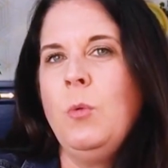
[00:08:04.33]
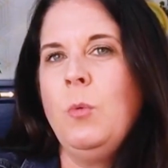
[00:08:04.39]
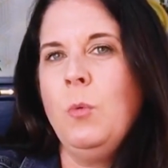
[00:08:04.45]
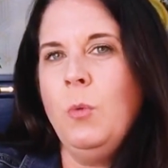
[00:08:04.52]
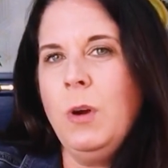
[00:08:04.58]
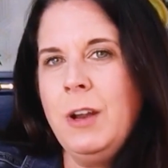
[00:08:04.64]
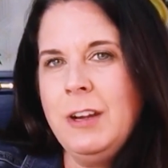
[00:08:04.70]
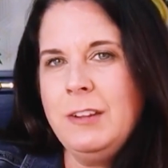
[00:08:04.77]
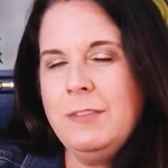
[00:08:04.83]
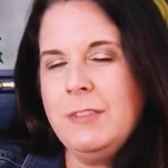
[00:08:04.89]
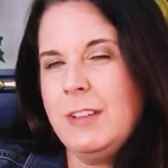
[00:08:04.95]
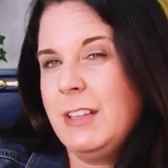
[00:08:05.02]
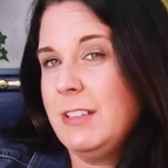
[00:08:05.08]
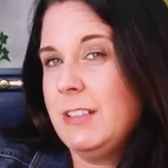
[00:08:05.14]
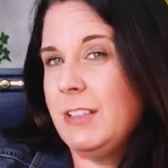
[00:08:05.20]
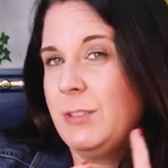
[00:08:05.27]
One of
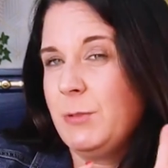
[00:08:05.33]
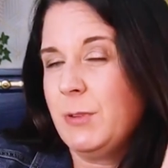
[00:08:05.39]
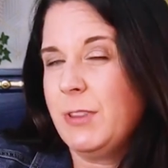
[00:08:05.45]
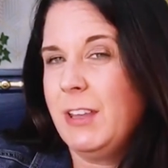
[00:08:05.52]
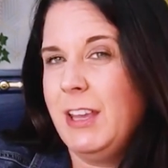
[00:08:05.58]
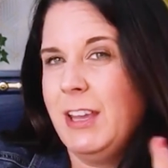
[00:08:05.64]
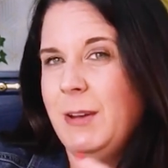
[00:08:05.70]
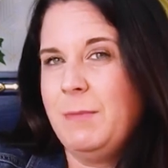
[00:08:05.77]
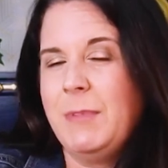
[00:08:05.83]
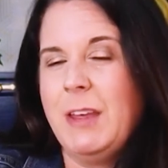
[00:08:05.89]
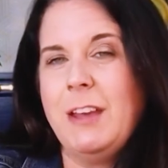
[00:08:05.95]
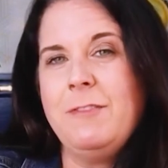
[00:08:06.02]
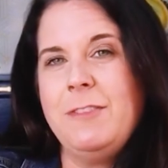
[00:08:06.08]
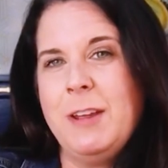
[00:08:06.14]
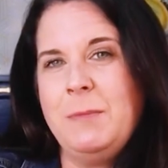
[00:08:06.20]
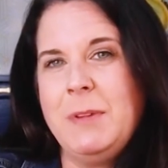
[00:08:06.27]
these is with Kim,
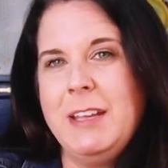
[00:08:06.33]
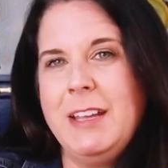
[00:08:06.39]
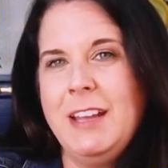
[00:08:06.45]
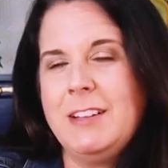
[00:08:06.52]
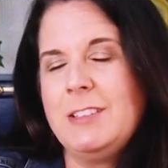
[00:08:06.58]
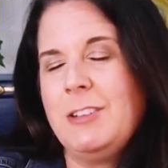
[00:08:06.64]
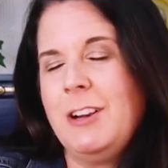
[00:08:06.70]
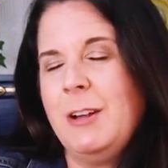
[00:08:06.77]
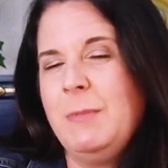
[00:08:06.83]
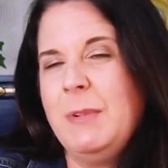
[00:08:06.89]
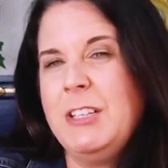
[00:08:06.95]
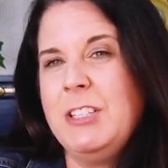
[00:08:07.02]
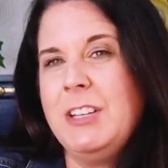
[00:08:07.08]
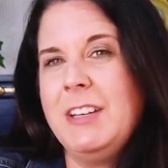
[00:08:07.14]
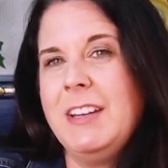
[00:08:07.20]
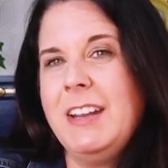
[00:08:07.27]
that family counselor I
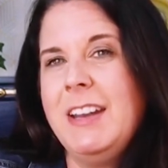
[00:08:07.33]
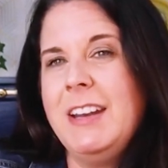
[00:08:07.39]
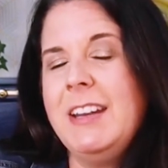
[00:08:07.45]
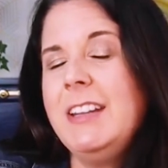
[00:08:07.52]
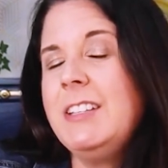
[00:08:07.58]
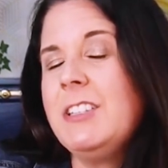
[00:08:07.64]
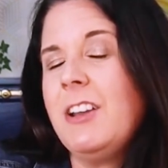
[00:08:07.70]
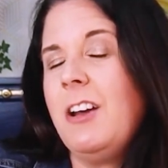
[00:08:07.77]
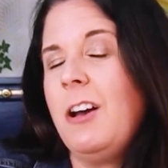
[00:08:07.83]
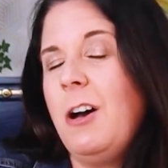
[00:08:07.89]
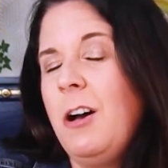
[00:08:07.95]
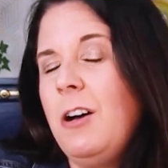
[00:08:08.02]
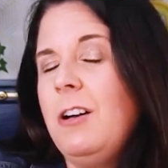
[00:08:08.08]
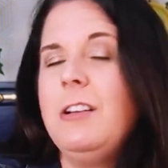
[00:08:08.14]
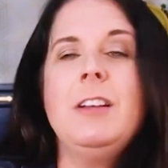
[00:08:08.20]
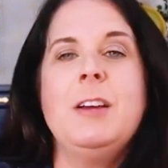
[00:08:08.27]
mentioned, and it's
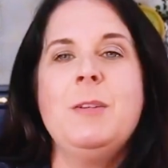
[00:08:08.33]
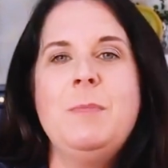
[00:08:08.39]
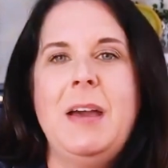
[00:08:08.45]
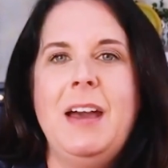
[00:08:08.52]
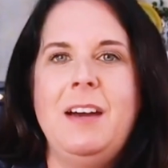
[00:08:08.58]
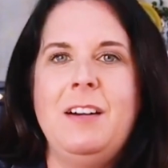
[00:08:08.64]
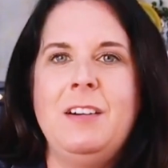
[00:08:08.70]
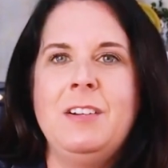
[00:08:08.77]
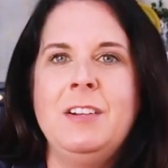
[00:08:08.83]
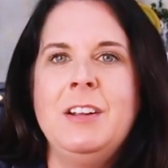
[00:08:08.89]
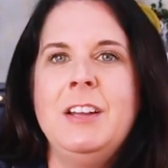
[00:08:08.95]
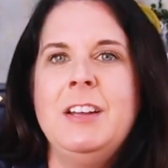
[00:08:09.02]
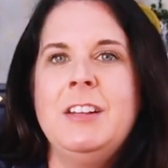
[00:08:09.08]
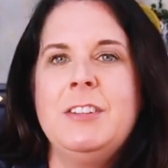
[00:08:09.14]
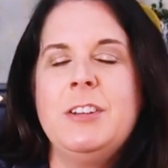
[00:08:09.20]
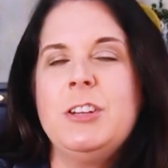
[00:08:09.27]
all about
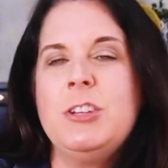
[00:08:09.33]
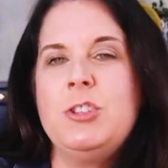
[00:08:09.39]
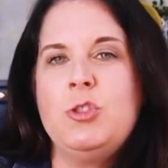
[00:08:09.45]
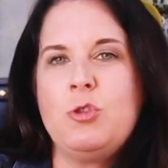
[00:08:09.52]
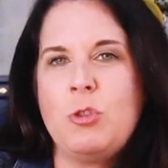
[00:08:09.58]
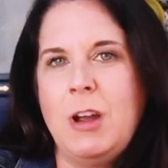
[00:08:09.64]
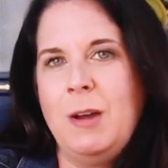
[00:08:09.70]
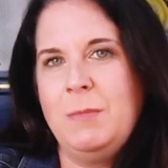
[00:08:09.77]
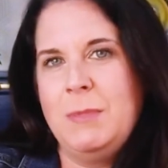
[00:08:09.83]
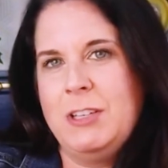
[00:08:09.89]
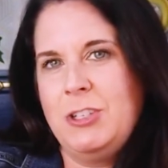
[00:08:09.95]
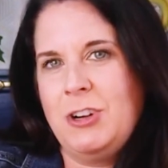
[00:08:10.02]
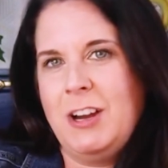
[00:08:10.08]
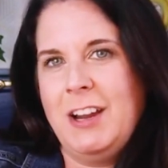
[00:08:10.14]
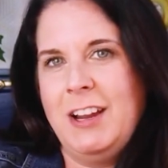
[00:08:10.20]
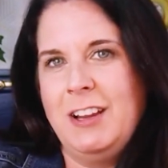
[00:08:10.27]
the drama
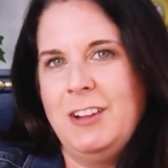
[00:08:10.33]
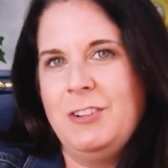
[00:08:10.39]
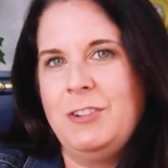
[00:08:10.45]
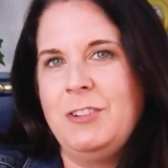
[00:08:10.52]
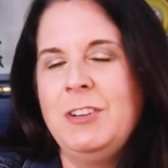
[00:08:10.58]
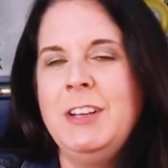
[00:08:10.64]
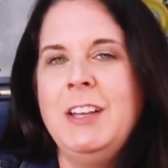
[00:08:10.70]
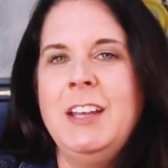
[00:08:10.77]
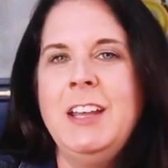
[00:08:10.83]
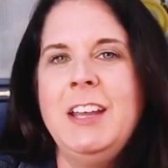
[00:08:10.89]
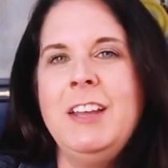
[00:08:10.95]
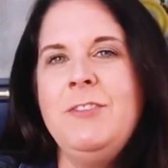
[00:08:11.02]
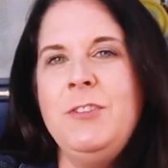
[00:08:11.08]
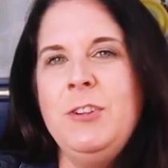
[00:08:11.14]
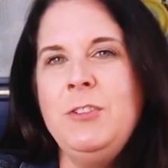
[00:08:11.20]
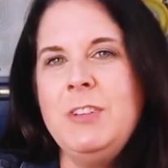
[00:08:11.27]
triangle.
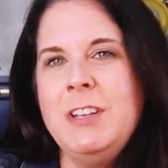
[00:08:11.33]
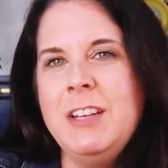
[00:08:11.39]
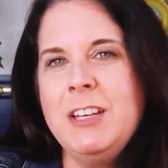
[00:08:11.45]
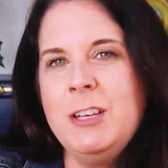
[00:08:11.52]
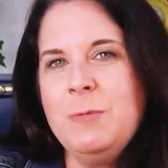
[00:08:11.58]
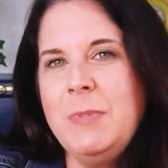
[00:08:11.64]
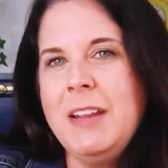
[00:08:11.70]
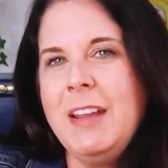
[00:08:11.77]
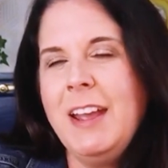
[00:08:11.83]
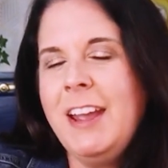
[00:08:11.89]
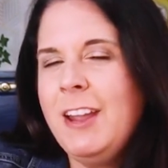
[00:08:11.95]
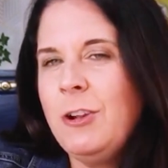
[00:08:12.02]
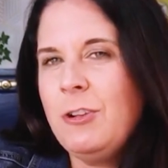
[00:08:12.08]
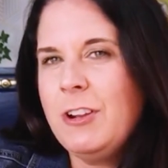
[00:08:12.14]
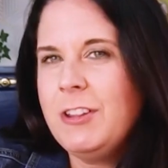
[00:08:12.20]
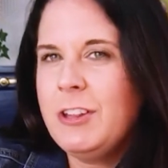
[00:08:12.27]
If you tend to be
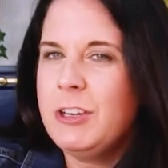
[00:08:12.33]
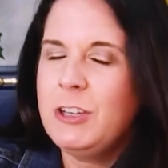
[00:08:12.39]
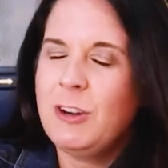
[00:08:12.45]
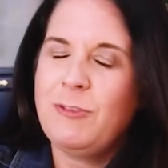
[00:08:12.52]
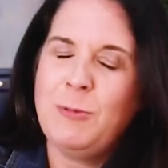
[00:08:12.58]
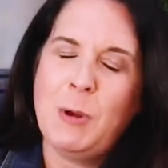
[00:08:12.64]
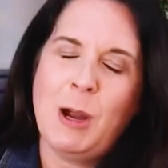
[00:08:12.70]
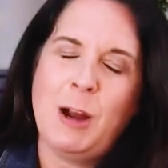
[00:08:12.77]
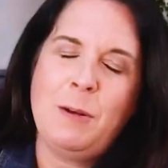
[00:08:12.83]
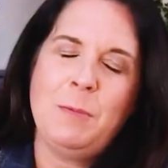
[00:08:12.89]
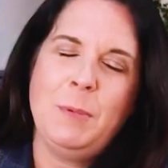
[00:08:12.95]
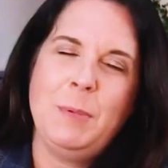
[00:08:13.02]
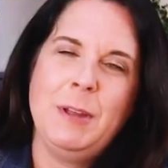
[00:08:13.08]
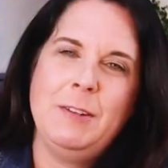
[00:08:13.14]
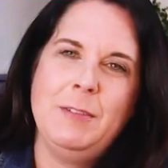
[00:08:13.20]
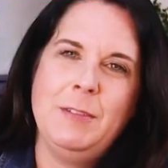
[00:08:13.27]
angry, then you're
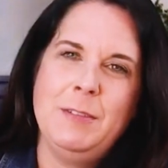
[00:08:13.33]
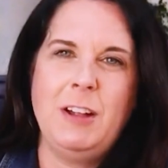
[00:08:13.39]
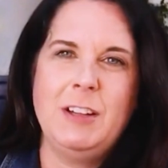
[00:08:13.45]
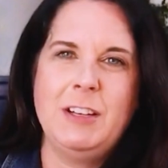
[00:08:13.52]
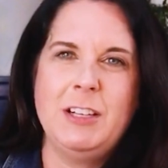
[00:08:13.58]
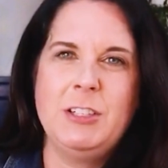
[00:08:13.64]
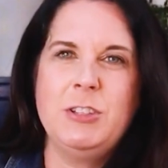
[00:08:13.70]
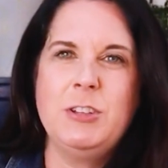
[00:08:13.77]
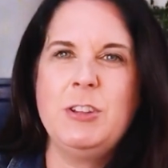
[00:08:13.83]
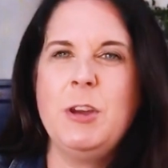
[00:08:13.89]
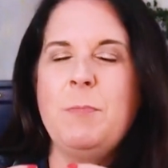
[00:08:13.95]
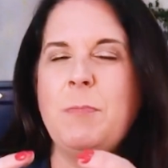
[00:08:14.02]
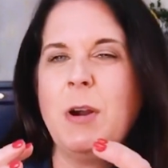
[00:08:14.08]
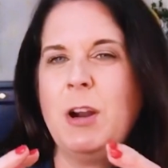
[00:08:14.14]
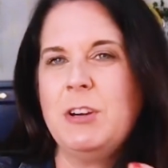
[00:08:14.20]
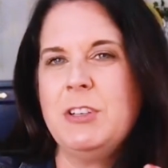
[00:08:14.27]
probably falling into
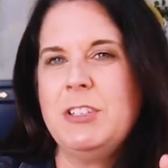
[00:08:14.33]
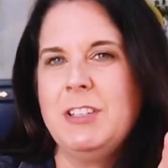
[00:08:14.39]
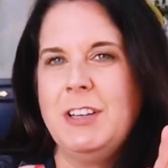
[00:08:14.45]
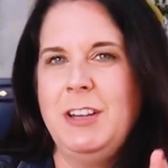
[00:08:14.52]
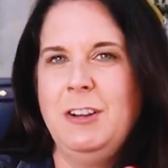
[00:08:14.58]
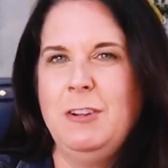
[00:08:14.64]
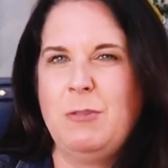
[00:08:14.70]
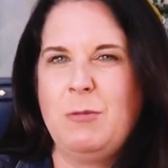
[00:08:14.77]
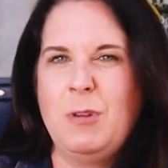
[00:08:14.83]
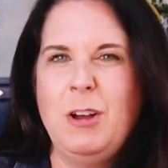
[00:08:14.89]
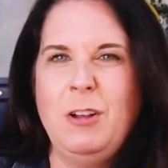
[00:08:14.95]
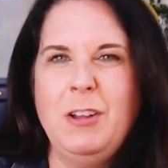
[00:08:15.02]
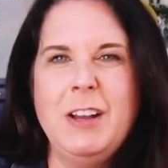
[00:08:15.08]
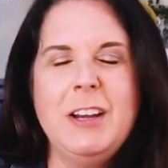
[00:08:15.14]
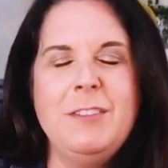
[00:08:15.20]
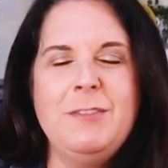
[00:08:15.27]
the persecutor
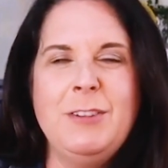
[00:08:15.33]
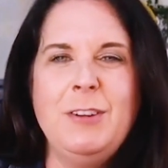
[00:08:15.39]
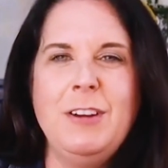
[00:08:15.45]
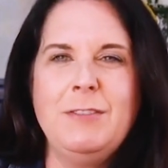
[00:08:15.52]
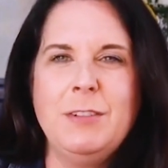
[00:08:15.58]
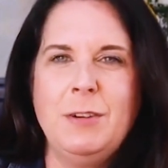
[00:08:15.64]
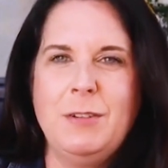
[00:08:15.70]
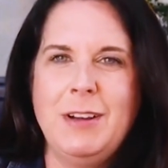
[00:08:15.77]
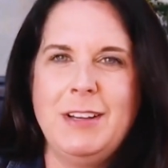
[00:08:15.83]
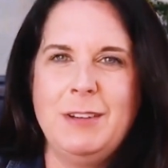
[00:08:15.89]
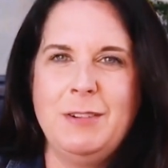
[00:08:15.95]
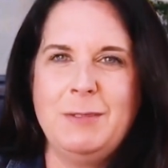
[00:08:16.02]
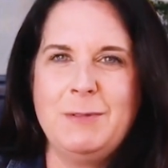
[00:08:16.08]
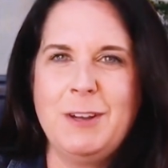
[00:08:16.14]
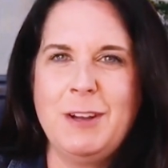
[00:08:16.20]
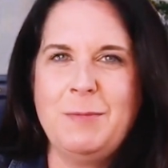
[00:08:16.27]
role. And if you have no idea
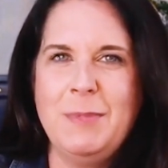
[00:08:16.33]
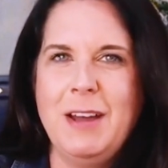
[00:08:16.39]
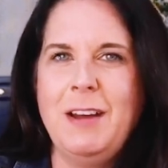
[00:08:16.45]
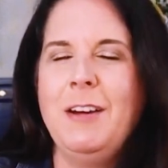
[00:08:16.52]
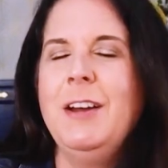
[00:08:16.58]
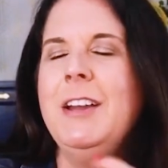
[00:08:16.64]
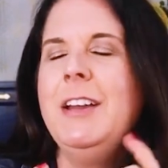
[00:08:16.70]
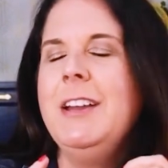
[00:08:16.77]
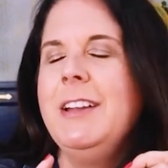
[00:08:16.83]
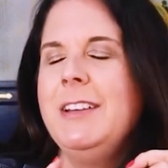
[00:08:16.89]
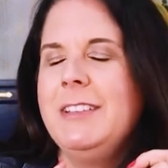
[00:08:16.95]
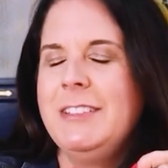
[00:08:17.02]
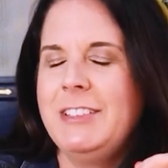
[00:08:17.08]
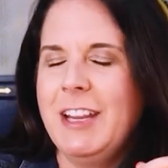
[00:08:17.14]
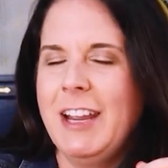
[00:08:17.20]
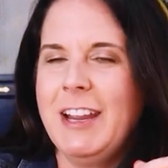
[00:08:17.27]
what I'm talking about,
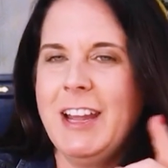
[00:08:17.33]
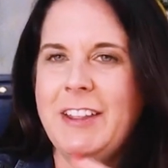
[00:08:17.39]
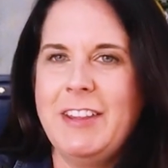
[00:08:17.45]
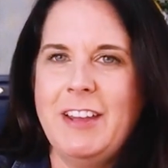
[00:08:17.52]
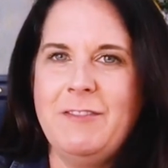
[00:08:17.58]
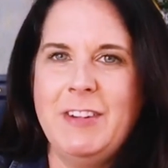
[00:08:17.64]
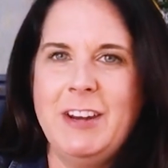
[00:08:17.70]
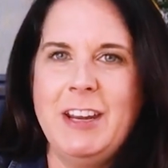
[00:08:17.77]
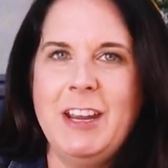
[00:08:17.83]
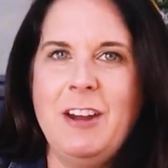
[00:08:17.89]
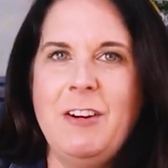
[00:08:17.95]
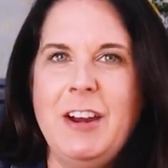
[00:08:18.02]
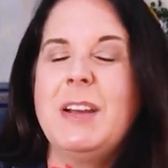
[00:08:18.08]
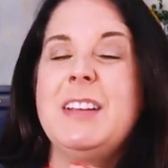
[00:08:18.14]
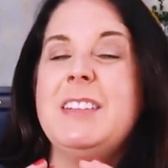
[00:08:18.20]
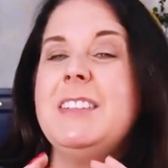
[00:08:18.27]
check out that
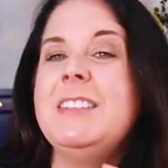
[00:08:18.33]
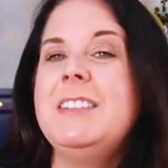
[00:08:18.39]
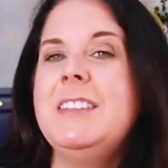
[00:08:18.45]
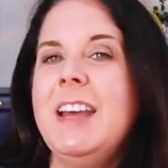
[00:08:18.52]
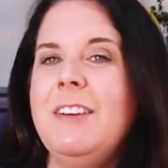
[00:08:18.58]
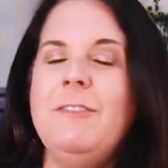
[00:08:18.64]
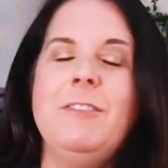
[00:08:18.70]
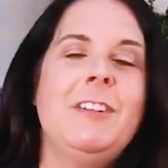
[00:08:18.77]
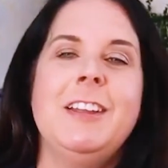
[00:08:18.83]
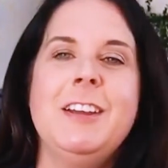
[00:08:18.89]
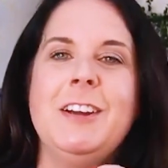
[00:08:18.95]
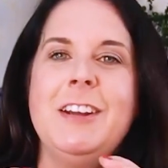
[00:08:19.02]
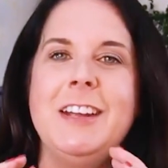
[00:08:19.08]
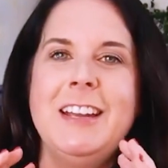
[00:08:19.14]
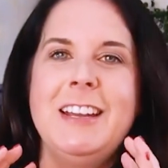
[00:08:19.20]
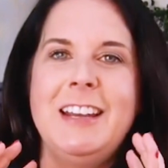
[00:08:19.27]
video because it's definitely
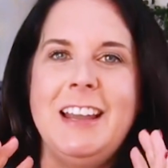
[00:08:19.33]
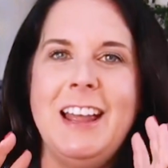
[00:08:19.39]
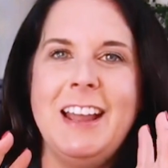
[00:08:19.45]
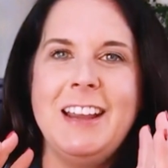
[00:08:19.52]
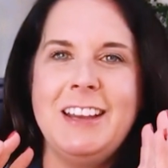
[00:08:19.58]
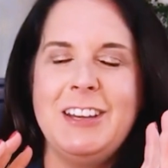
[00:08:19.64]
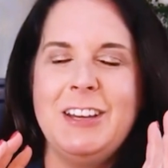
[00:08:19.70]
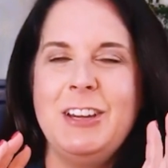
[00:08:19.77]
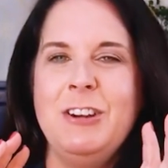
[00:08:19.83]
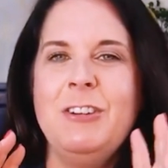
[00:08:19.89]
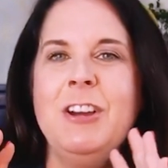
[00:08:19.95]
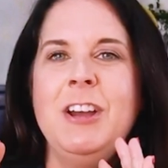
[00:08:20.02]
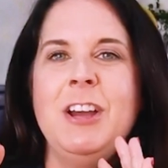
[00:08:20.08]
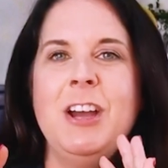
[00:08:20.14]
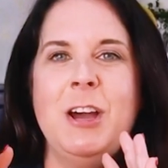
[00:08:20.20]
going to enlighten you